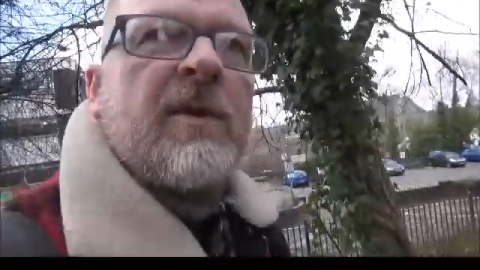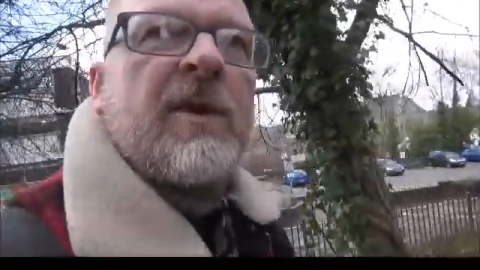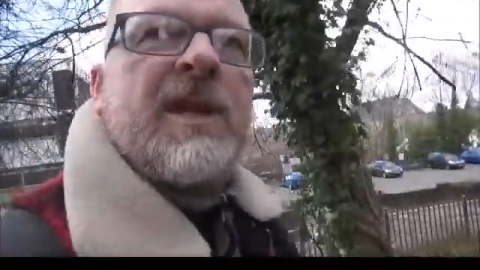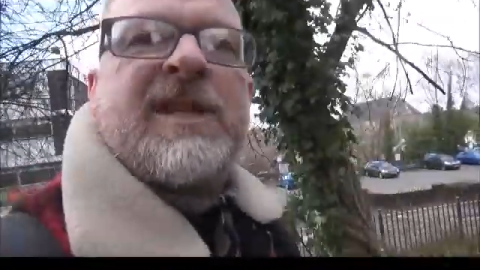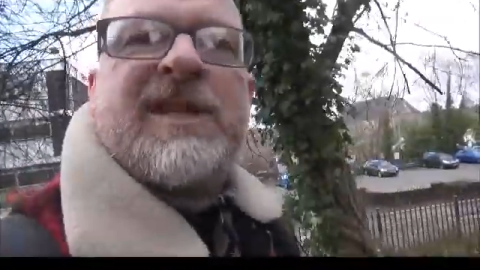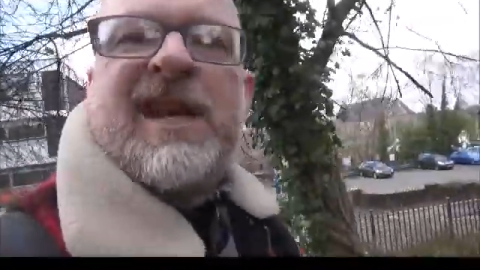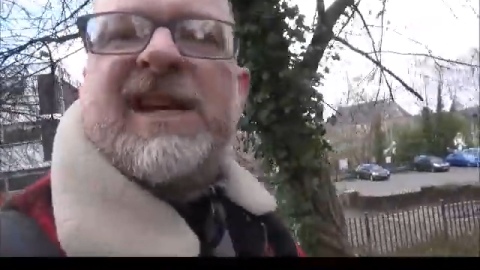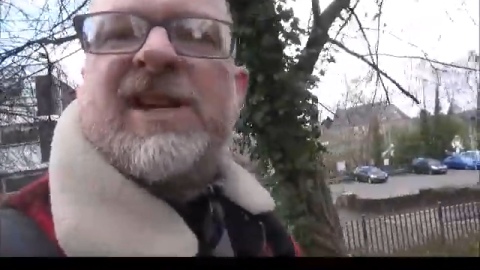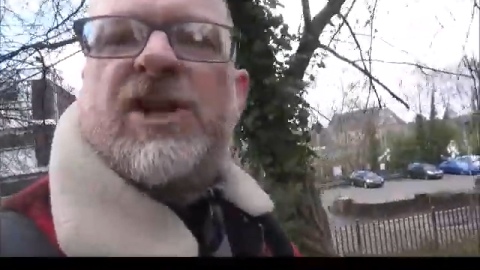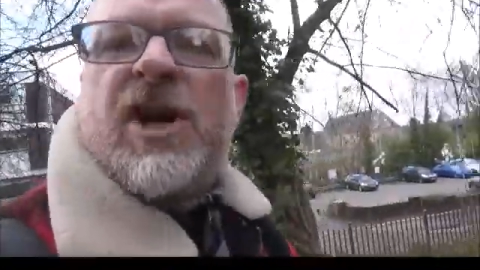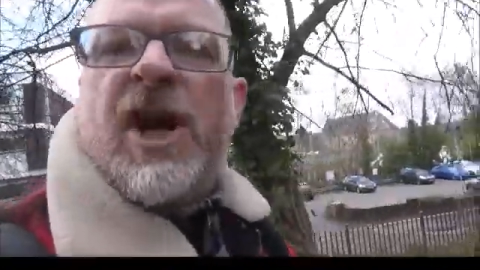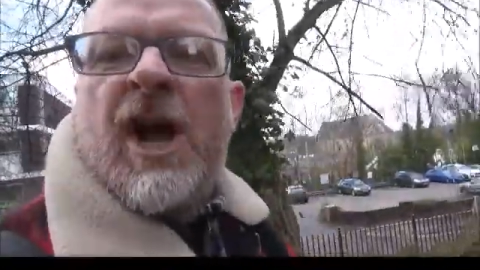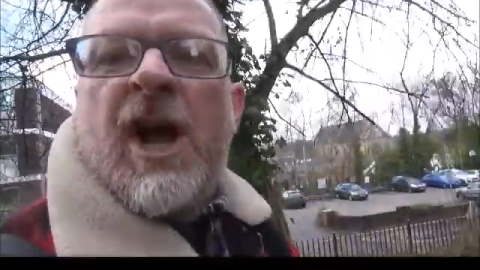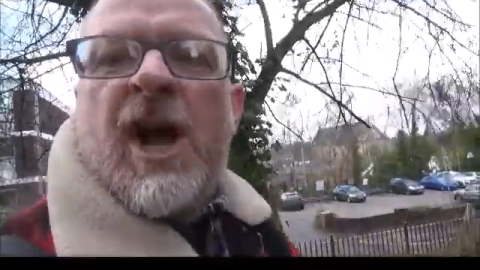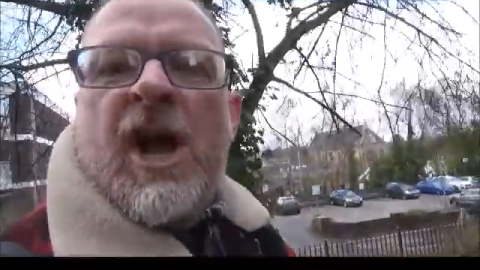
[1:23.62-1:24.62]
going to
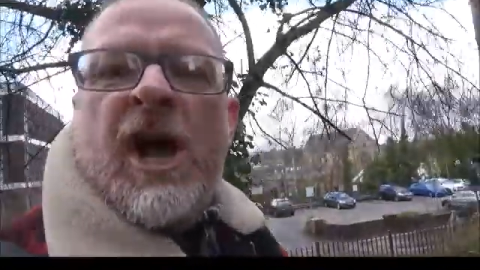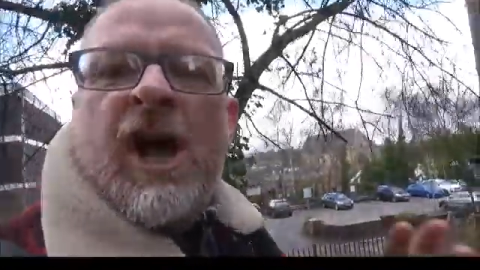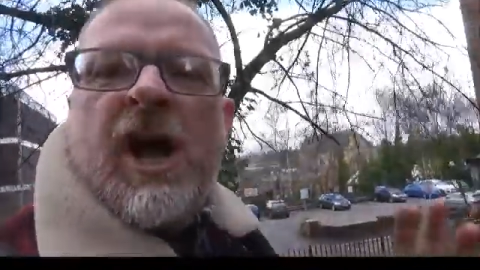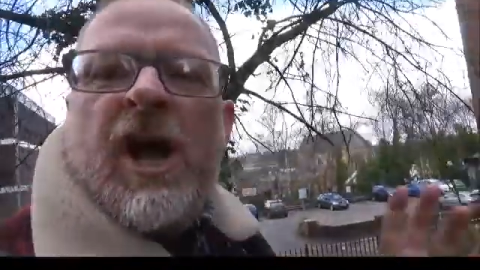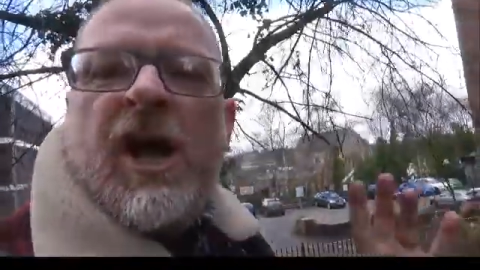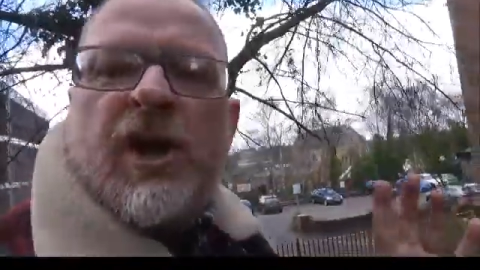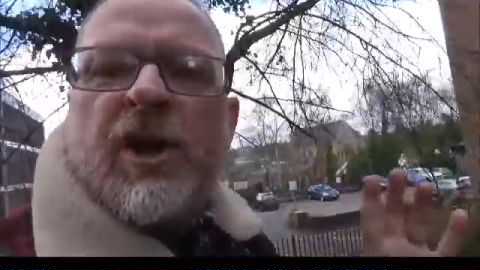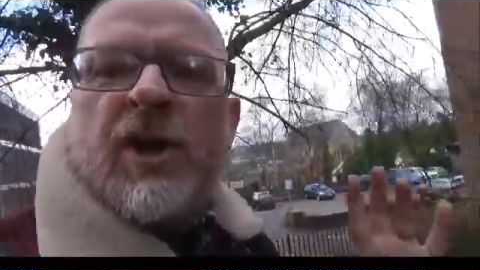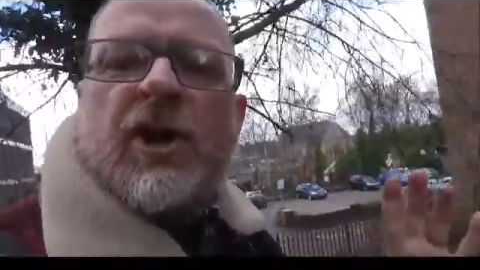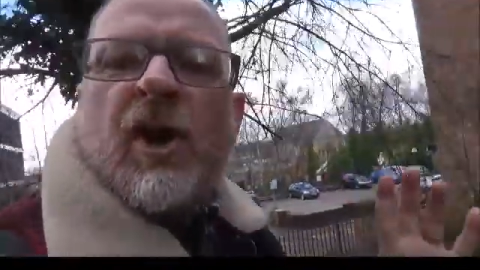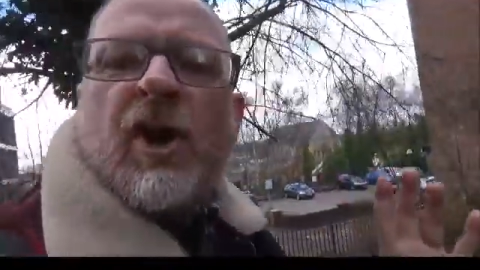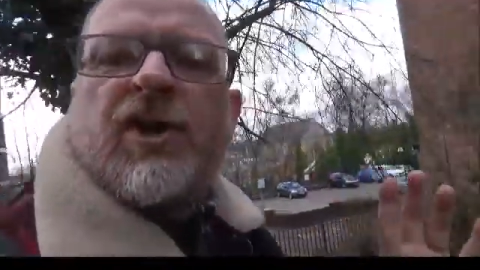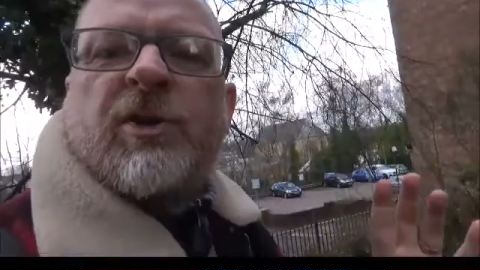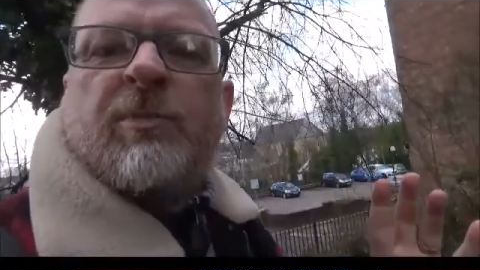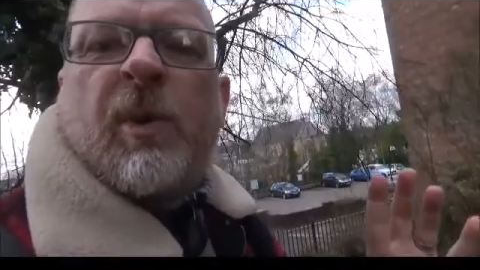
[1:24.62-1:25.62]
teach the
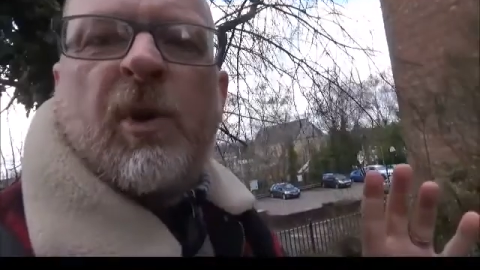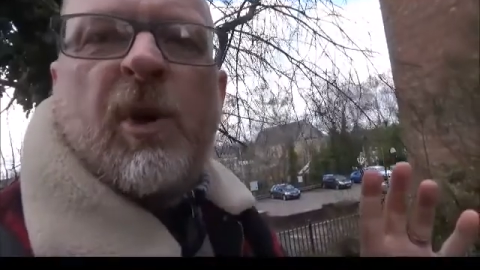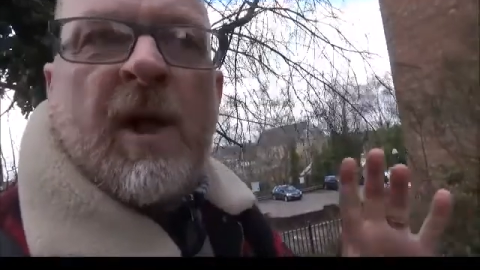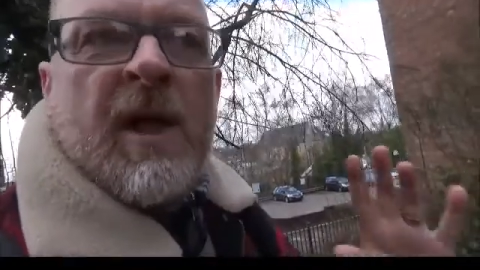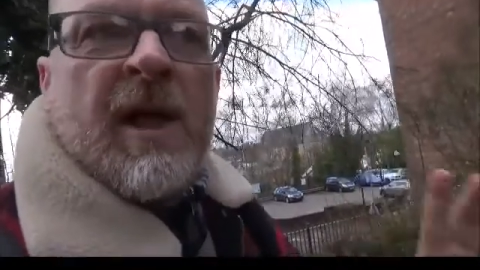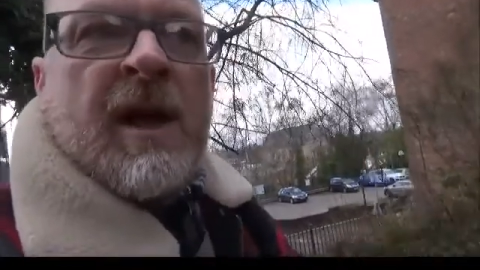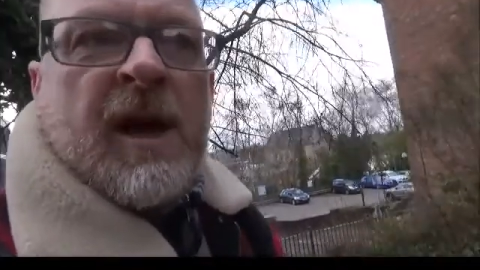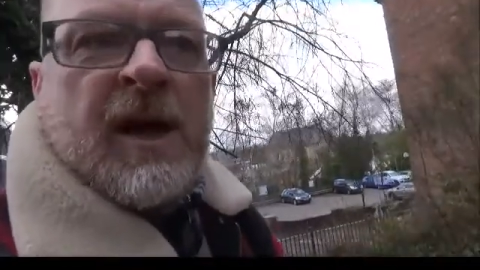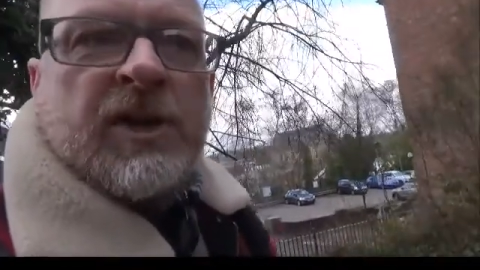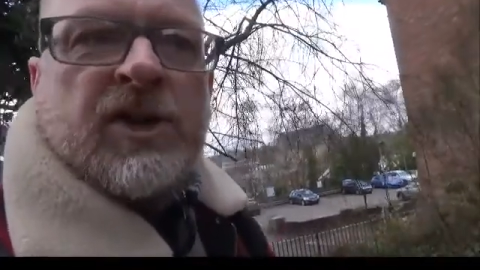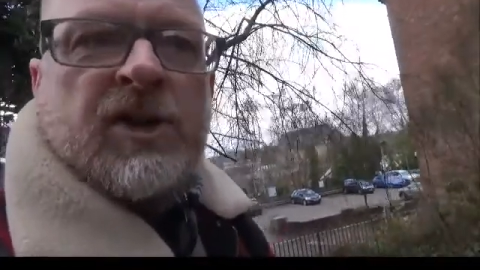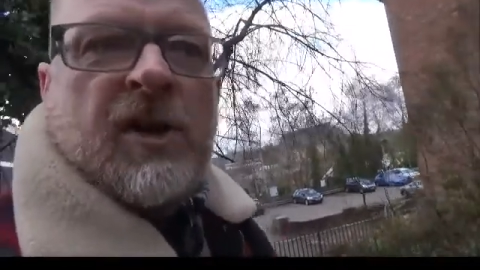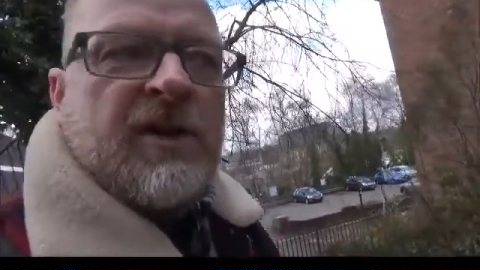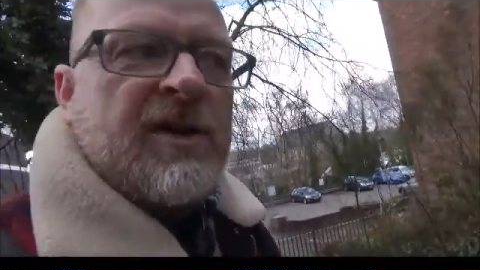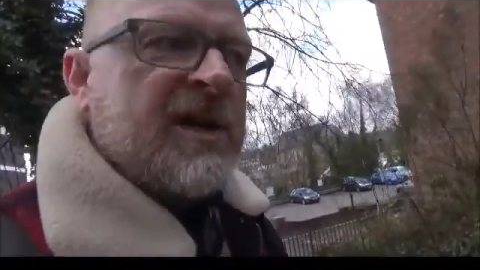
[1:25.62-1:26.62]
gospel and
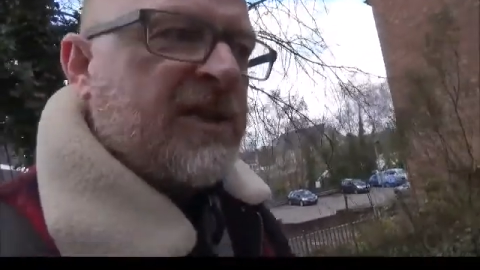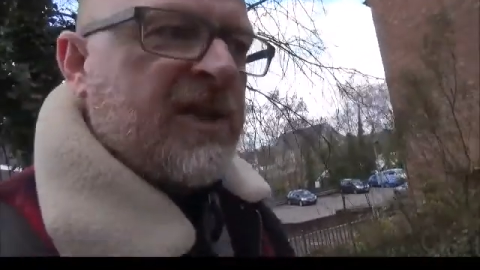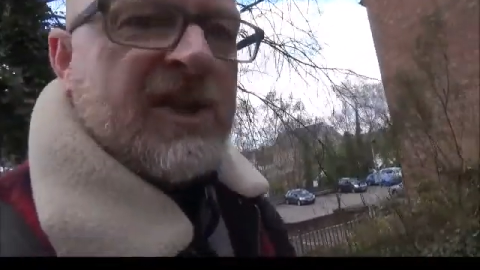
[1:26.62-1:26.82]
so on. These are